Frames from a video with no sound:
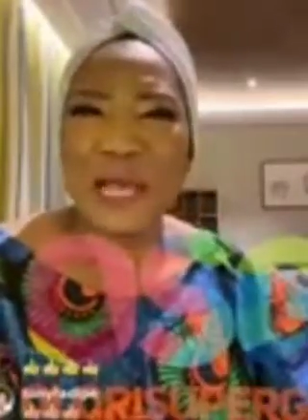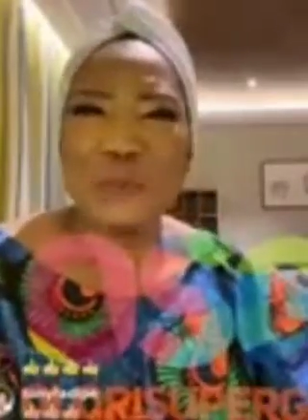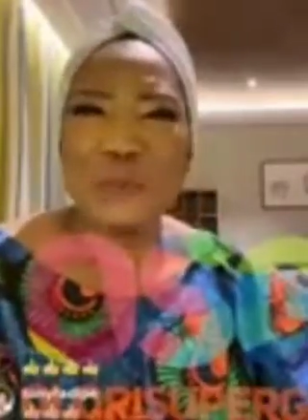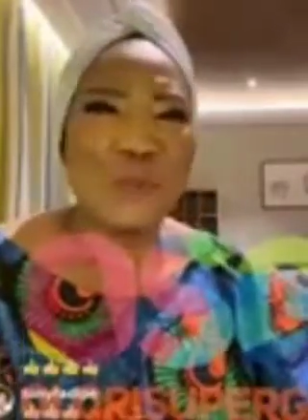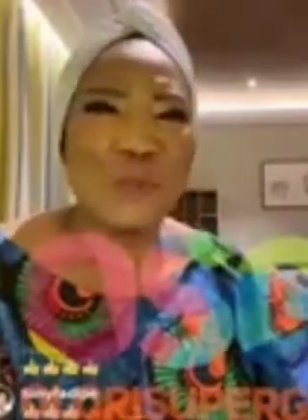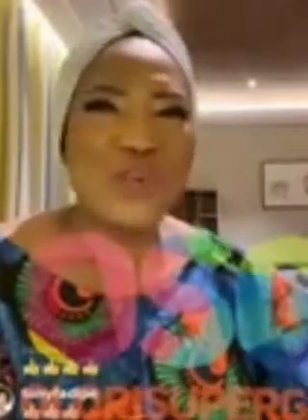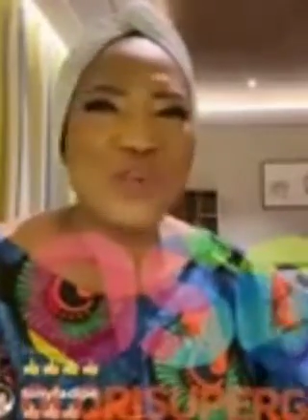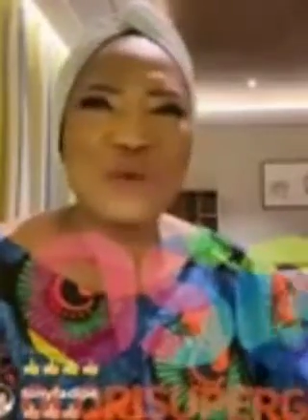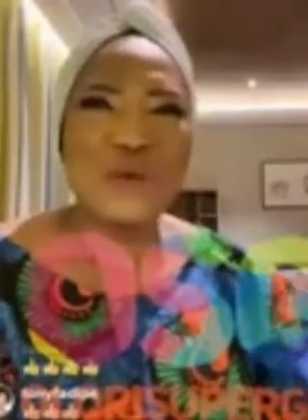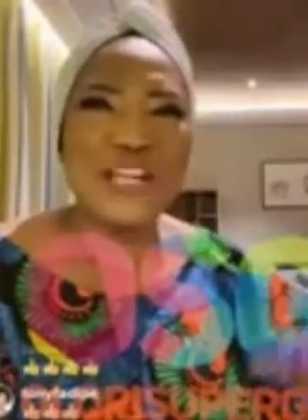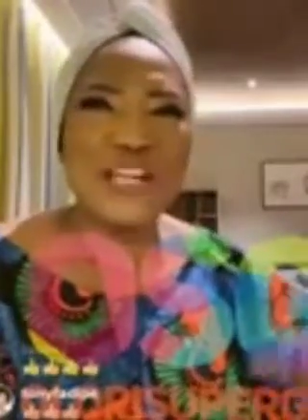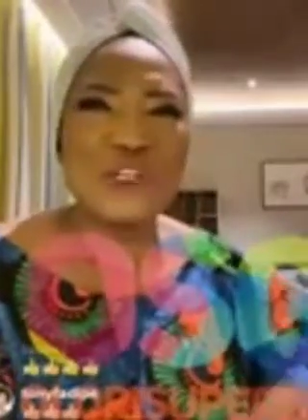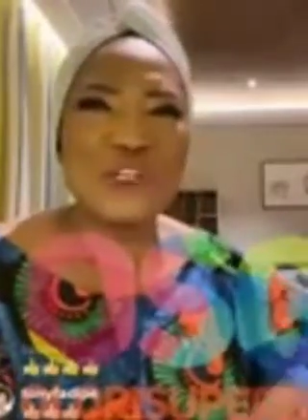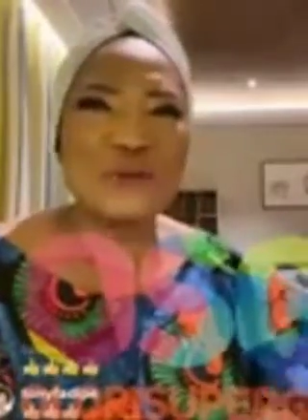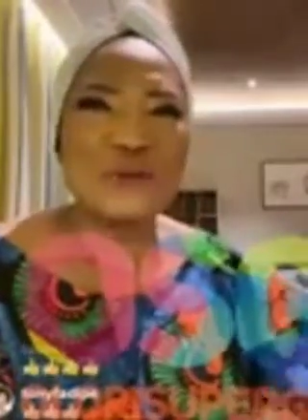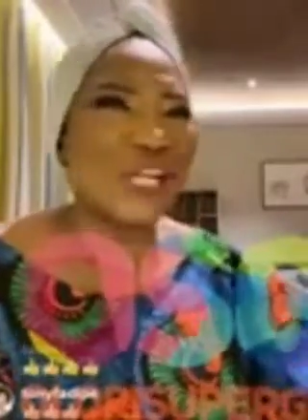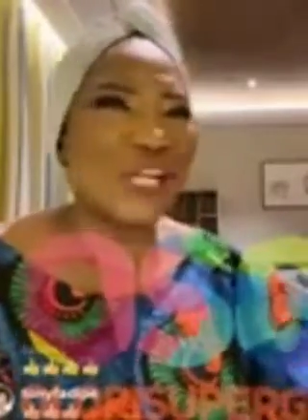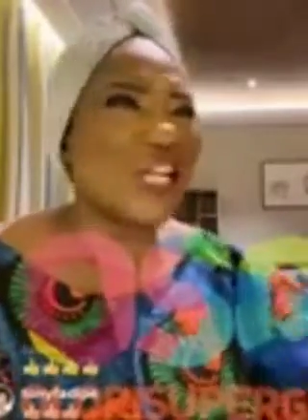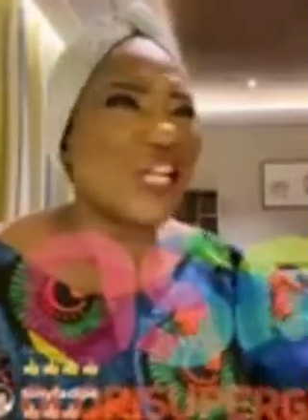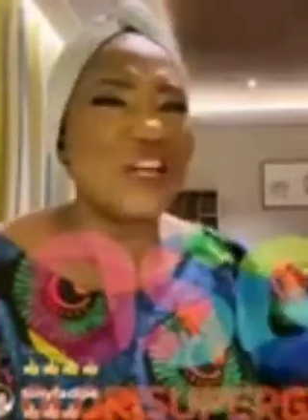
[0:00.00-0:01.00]
And when you are
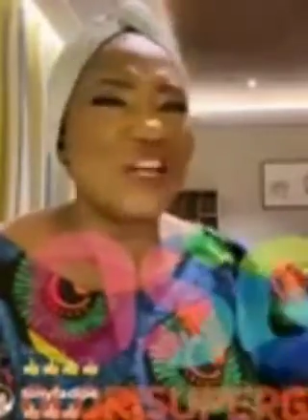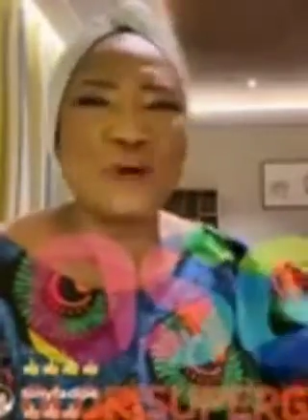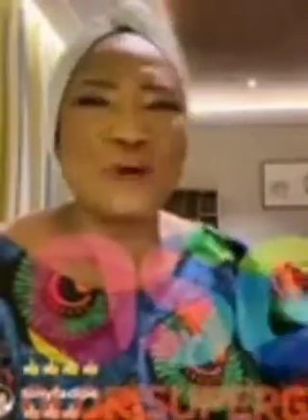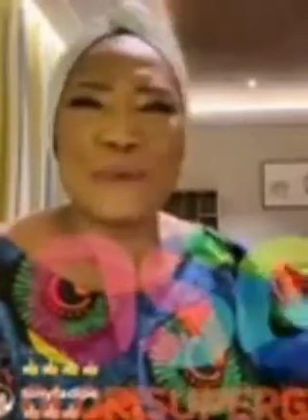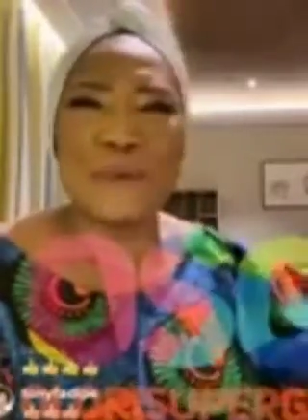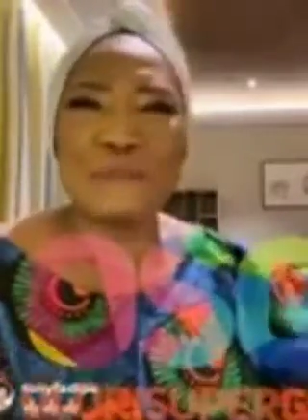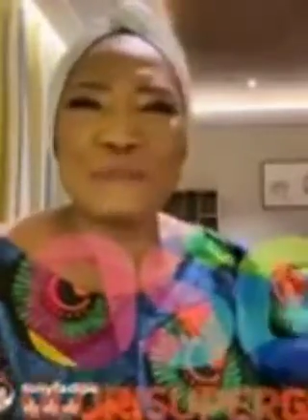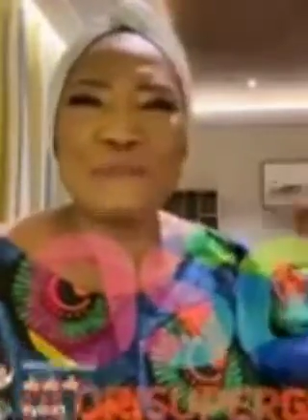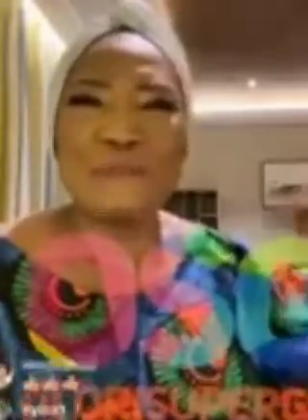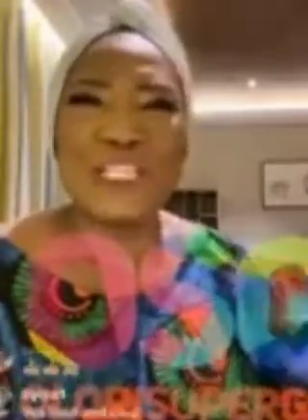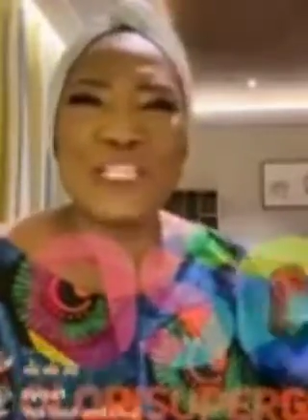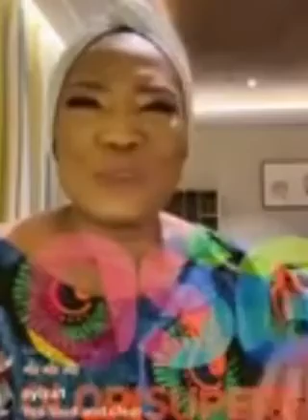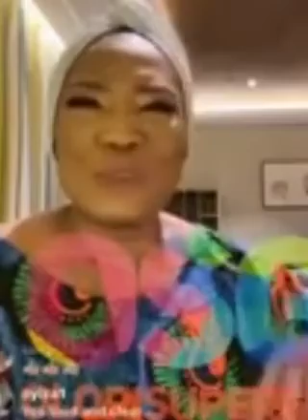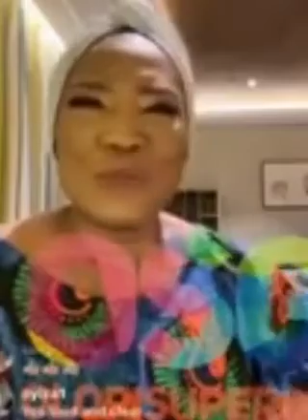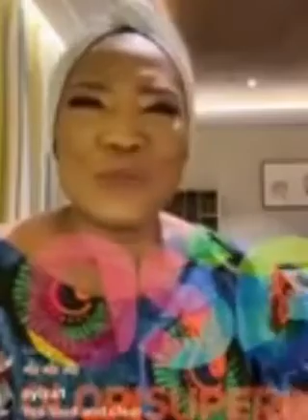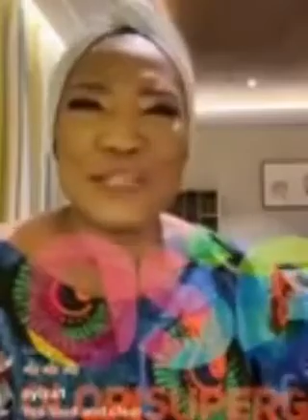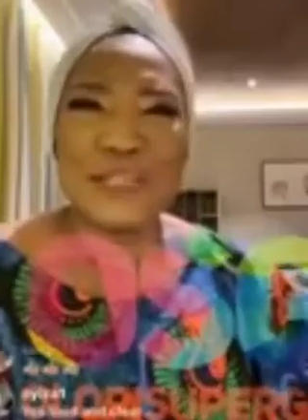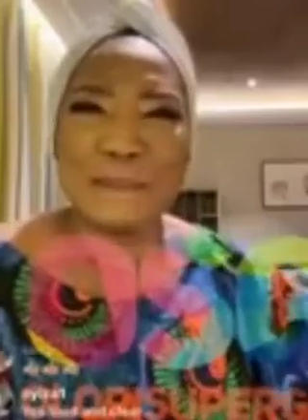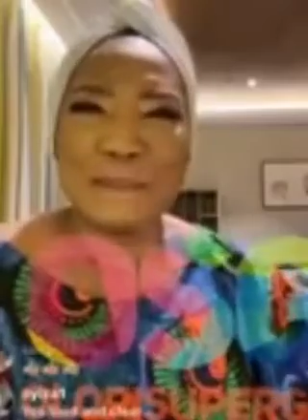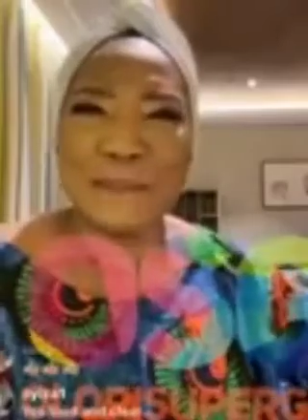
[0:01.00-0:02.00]
done, clean up and meet me in